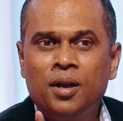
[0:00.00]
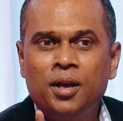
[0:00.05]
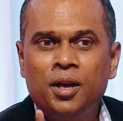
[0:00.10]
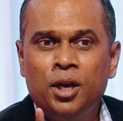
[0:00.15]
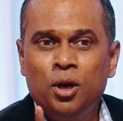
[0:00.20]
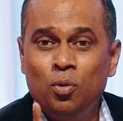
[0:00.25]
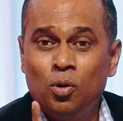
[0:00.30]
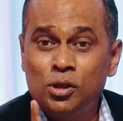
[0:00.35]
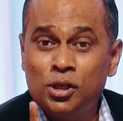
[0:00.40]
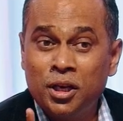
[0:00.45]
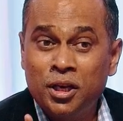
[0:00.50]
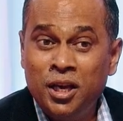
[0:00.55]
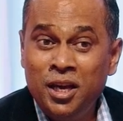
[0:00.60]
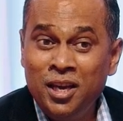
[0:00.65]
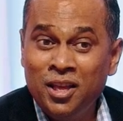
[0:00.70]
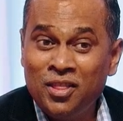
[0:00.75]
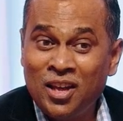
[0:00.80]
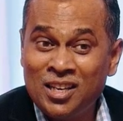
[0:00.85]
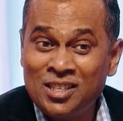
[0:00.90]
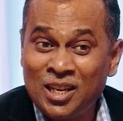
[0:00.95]
He was a king
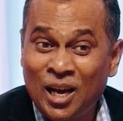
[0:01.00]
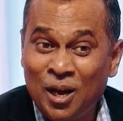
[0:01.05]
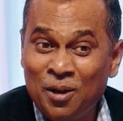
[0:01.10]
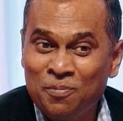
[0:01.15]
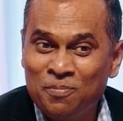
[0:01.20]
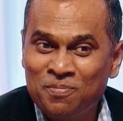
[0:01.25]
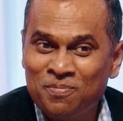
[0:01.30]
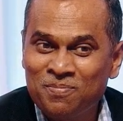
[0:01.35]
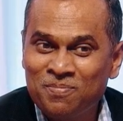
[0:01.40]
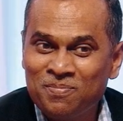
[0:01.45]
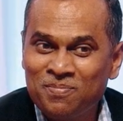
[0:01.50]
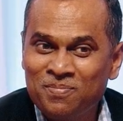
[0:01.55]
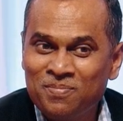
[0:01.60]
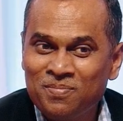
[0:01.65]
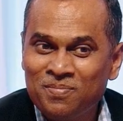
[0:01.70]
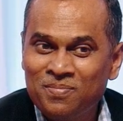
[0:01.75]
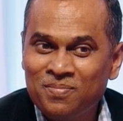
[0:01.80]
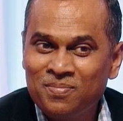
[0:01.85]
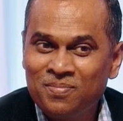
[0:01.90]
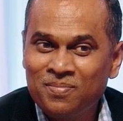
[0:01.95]
at that time.
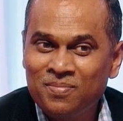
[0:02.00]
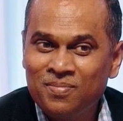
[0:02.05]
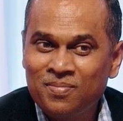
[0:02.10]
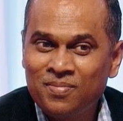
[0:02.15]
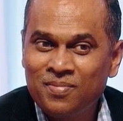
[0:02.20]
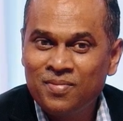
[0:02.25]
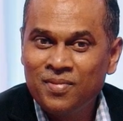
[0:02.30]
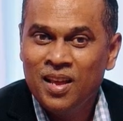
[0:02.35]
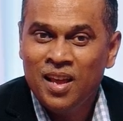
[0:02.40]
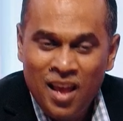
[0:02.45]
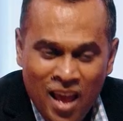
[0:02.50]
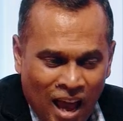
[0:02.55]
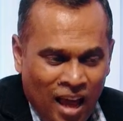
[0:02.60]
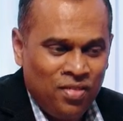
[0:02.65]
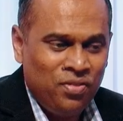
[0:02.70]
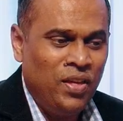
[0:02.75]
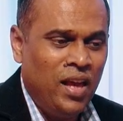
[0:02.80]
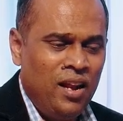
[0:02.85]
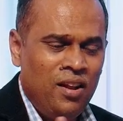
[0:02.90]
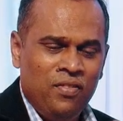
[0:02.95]

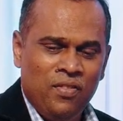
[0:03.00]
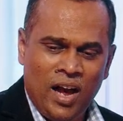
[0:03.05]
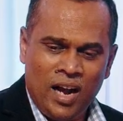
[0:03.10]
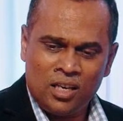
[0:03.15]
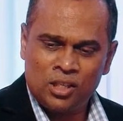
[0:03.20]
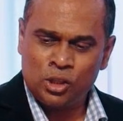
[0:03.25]
And then in that